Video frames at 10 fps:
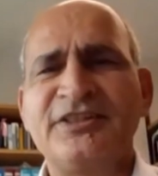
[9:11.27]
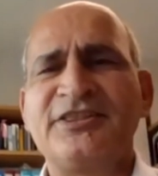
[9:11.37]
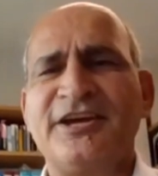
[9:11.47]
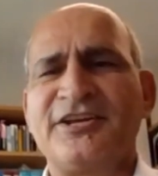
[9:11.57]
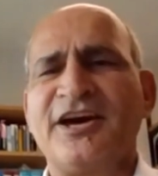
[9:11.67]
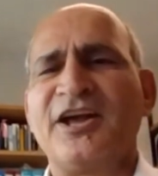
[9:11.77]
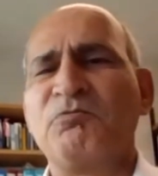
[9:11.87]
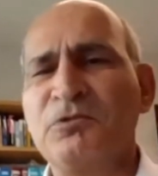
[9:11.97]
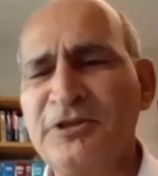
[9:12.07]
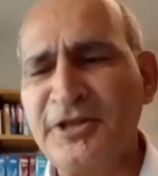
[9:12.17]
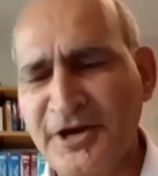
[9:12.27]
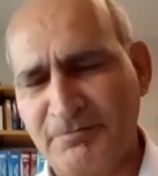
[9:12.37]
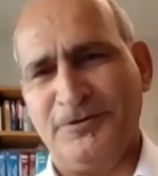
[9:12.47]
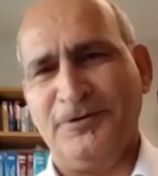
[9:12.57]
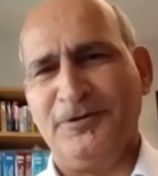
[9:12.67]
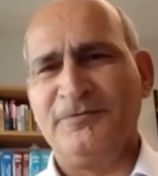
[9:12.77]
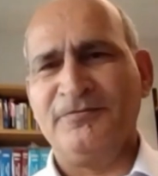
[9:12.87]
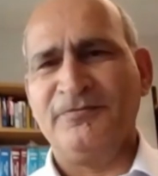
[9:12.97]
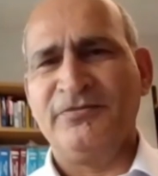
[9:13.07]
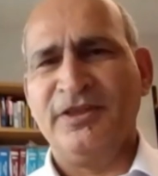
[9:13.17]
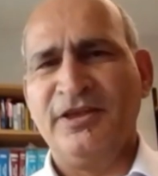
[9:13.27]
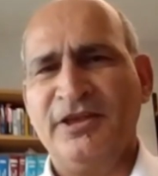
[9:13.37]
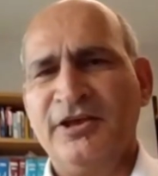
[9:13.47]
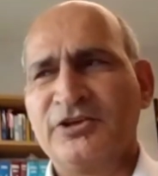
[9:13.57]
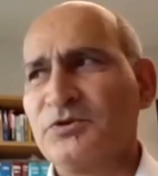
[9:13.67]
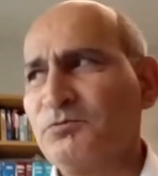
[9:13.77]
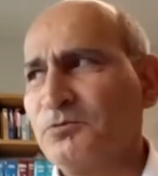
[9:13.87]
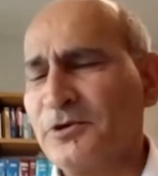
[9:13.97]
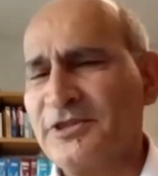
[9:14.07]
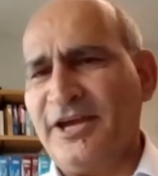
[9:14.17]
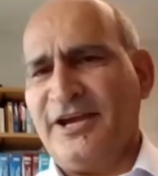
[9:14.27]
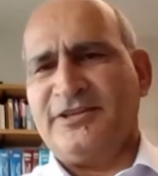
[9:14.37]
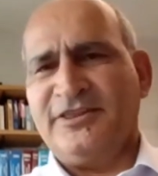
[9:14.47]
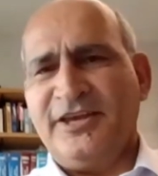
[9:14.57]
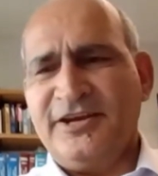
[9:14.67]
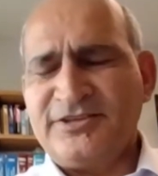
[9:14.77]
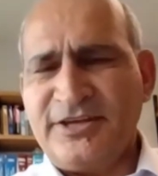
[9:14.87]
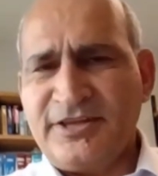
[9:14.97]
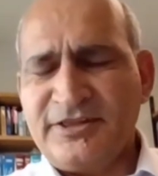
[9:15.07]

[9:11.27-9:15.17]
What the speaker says: that are vulnerable. So for that, there is